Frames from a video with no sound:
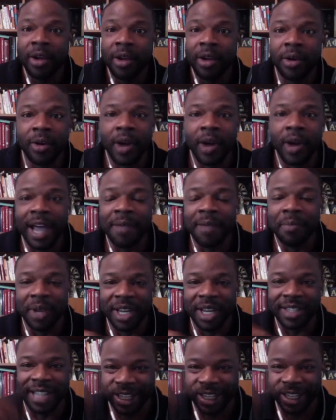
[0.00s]
Right. But
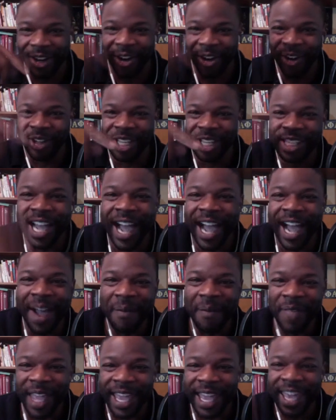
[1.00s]
it's like the only
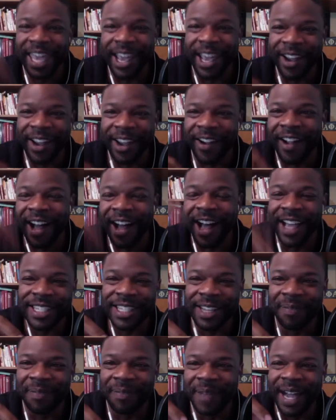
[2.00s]
time they hear
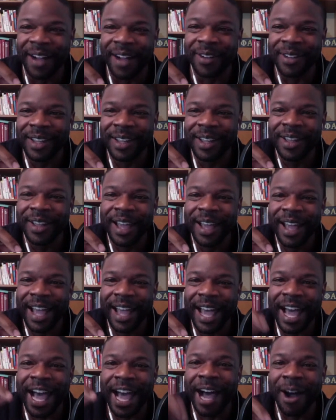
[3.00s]
us about
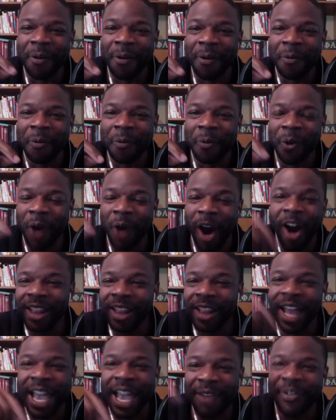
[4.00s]
how our
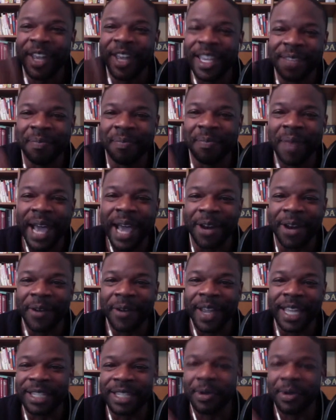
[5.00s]
life isn't
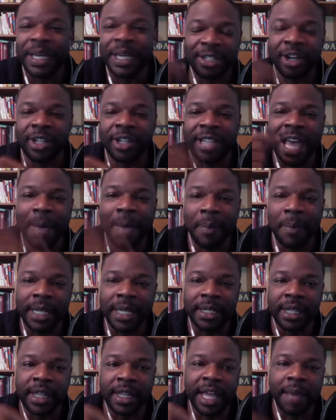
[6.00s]
mattering is when it starts happening
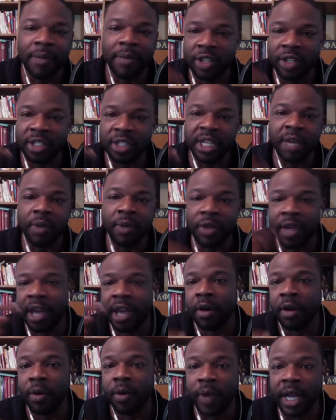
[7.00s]
to them. You see it with
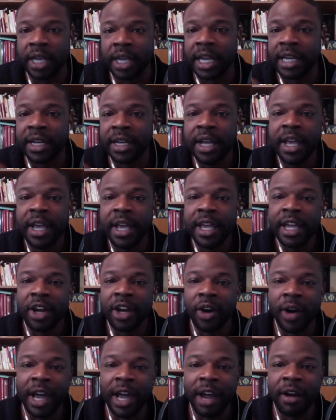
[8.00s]
heroin, and
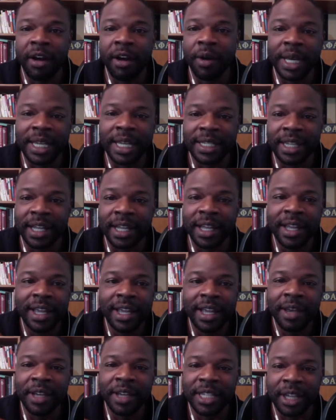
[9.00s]
heroin is a
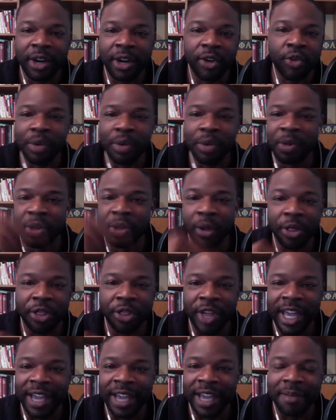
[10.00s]
criminal
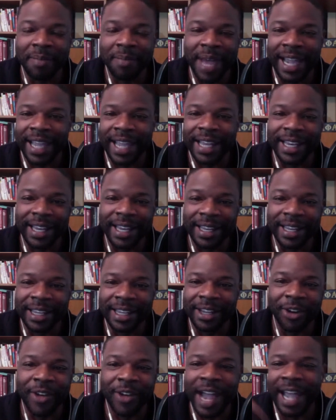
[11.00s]
thing back in
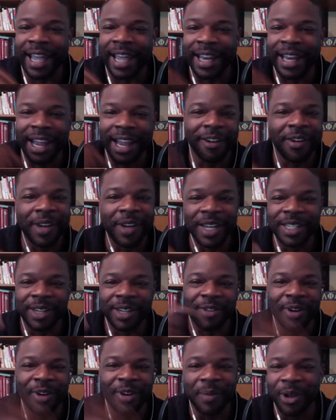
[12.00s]
crack and heroin is a
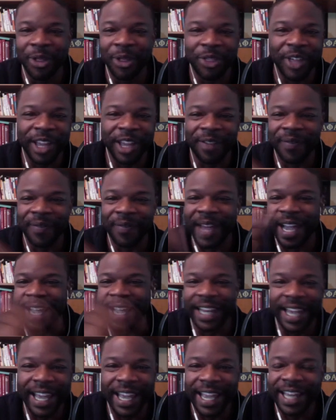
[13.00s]
criminal thing back in
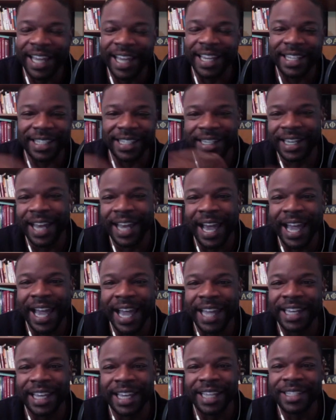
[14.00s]
the 80s and in the
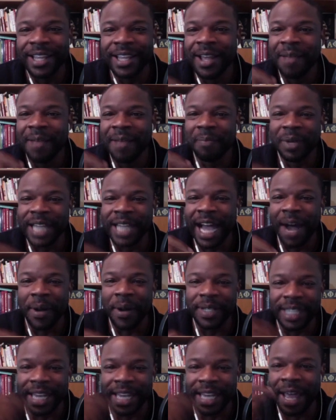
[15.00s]
90s, but now
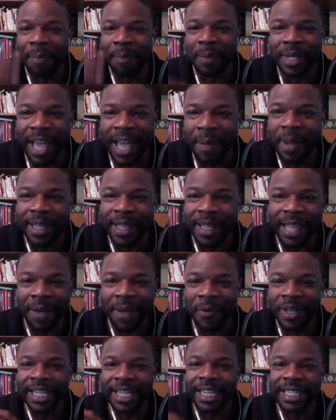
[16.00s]
it's an epidemic that
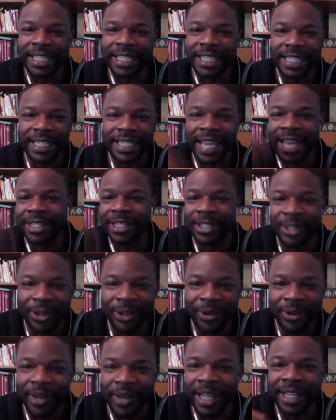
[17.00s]
we need to tend
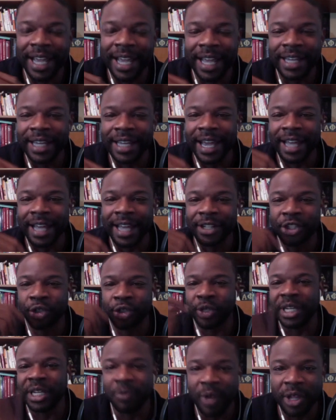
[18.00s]
to and
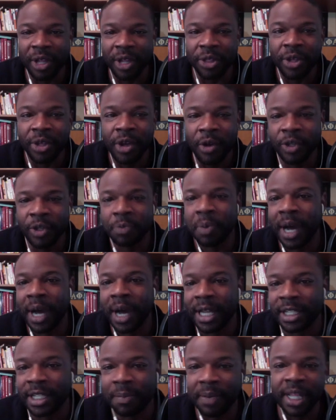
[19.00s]
treat with
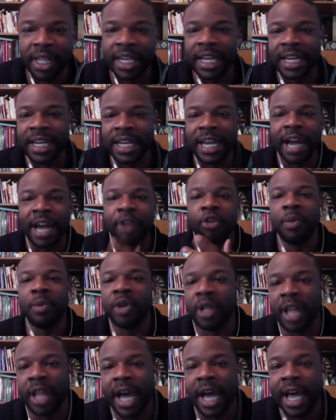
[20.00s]
responsibility and not
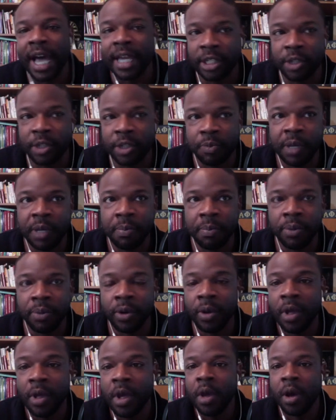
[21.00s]
criminalize these people.